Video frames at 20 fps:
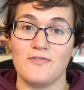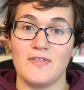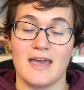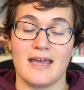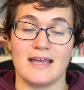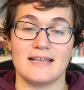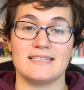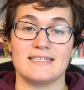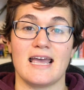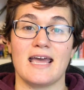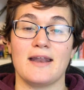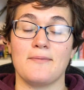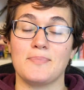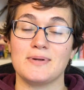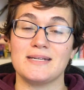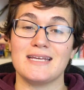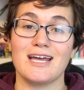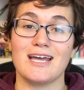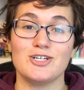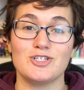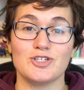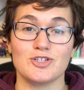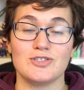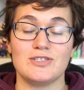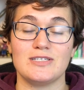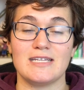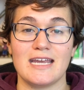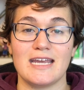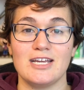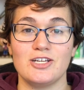things and potential
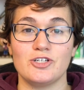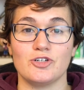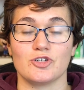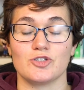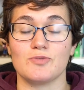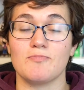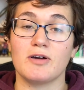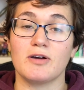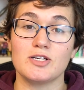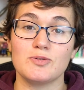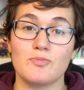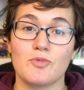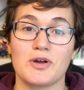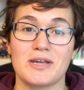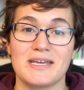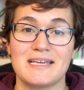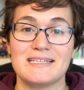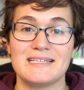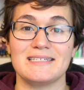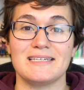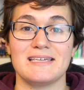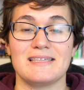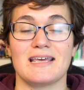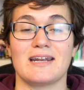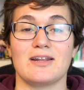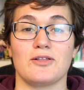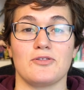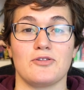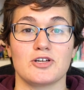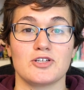dangers much more easily
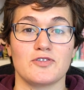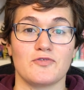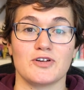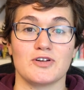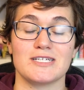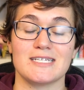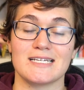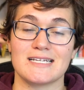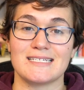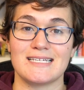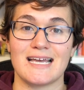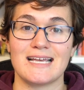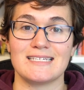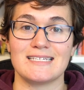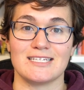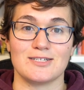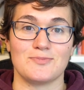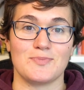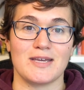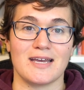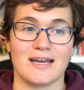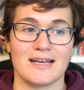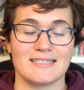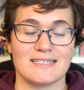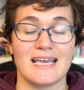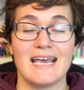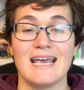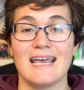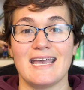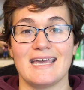than it looks for successes, because
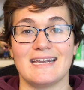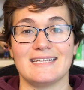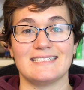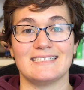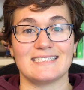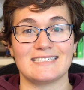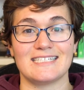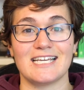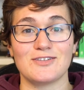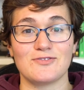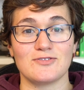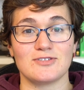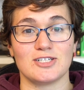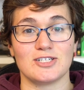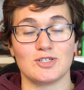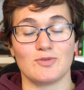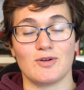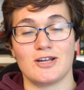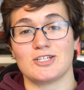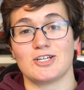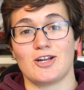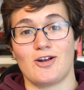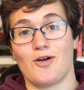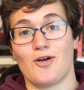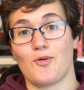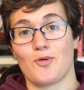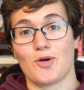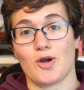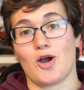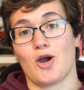in a successful situation,
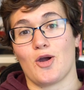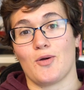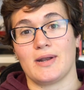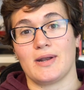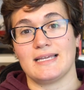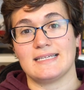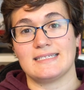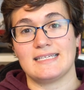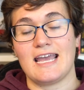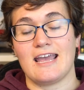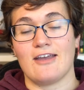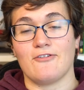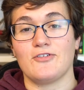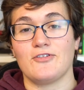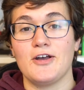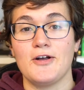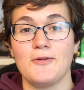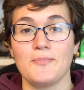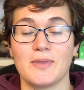we're already safe.